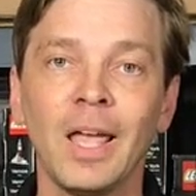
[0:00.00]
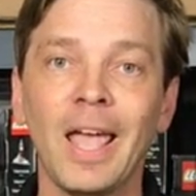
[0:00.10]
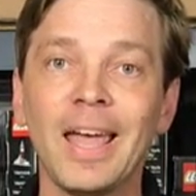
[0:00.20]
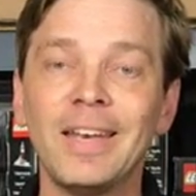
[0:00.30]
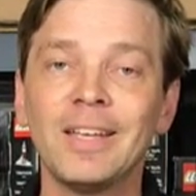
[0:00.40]

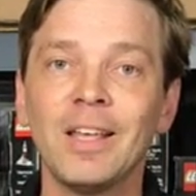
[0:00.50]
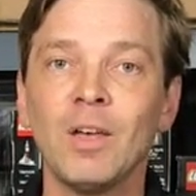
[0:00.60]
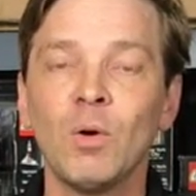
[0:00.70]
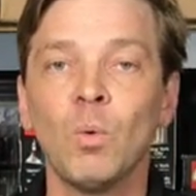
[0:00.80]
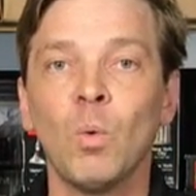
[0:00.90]
And
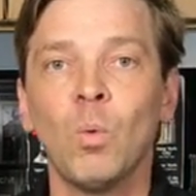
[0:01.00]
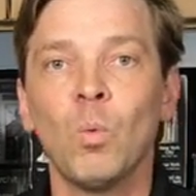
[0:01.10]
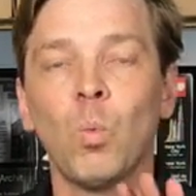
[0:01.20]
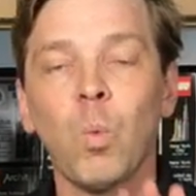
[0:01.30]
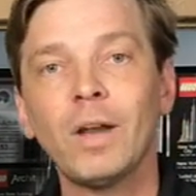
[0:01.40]

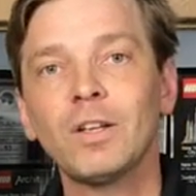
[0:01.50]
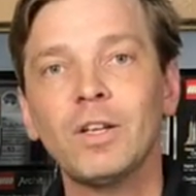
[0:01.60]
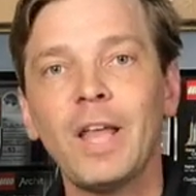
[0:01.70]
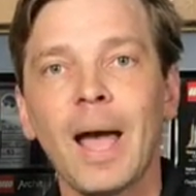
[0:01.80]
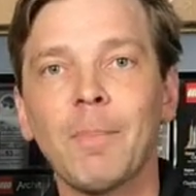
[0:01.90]
what
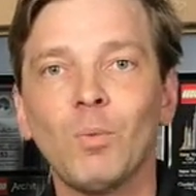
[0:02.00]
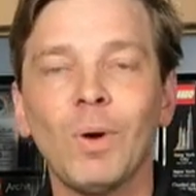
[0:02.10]
could happen,